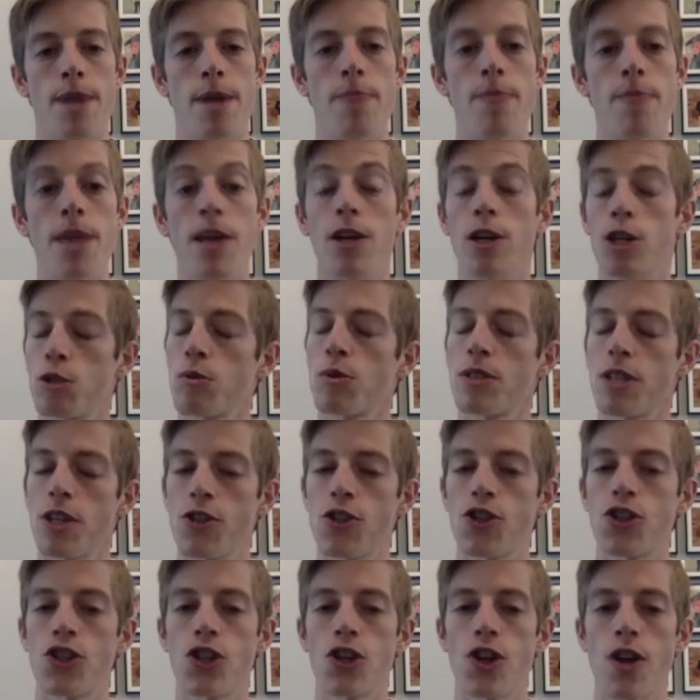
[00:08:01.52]
not
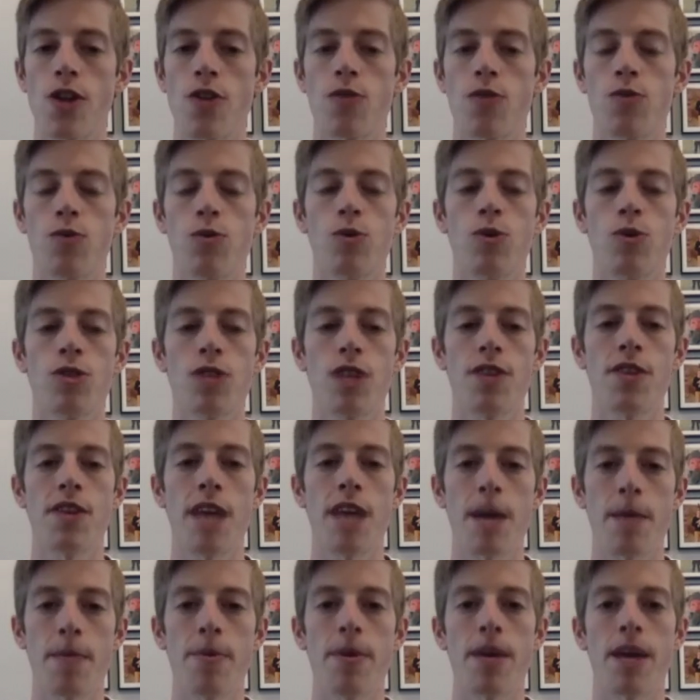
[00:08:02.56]
100% sure on the rules on
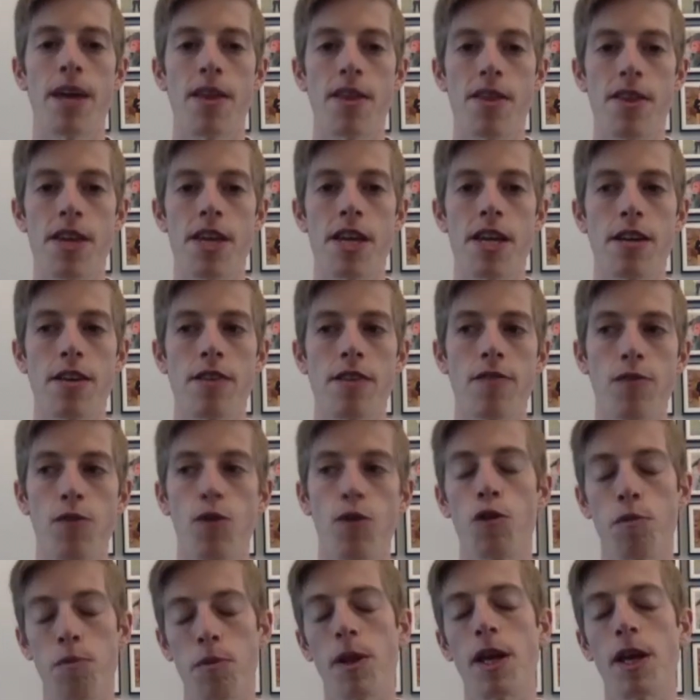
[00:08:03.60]
that, but I think
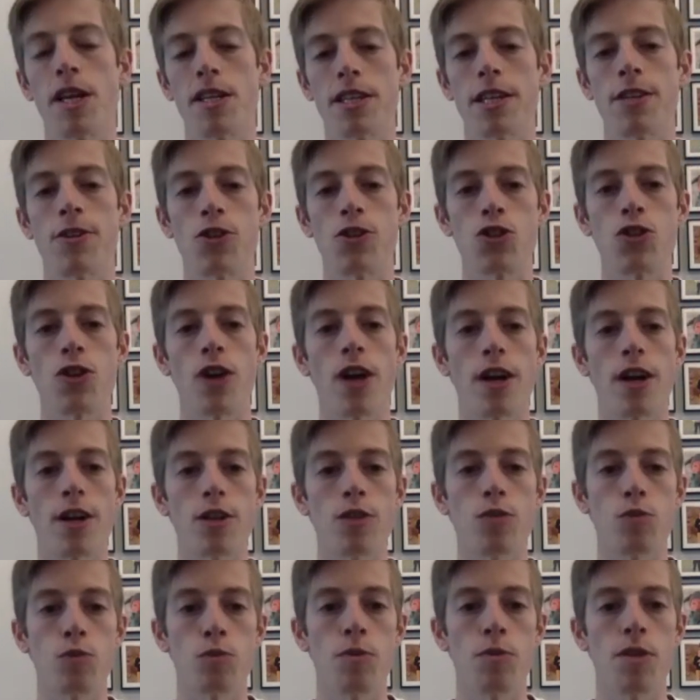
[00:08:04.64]
fourth place at the
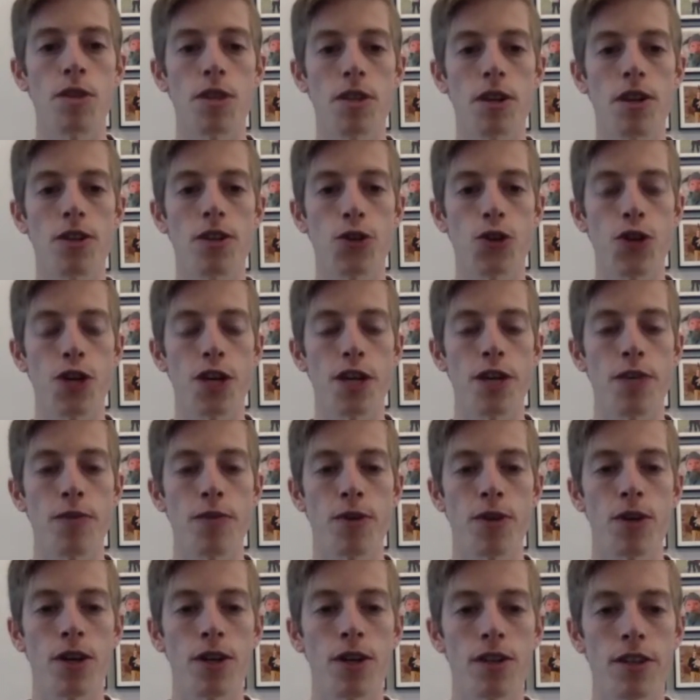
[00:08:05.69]
trials will be the alternate
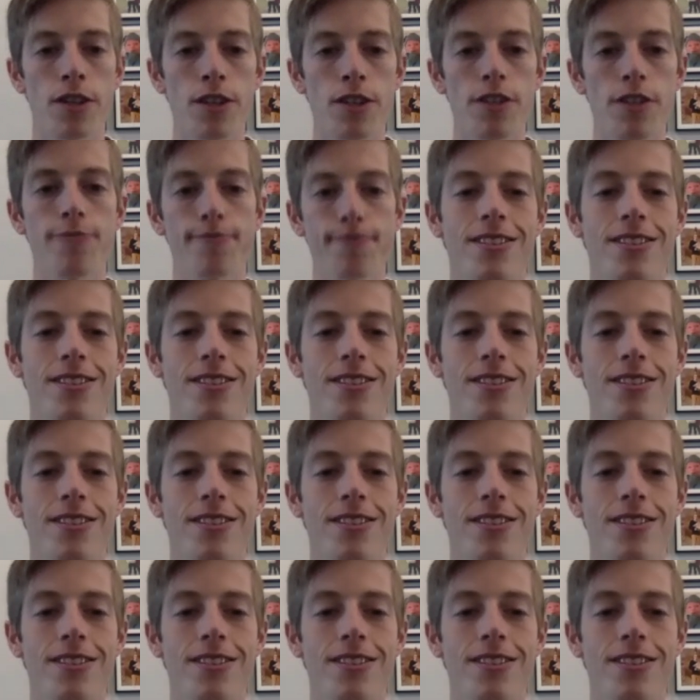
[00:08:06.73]
regardless.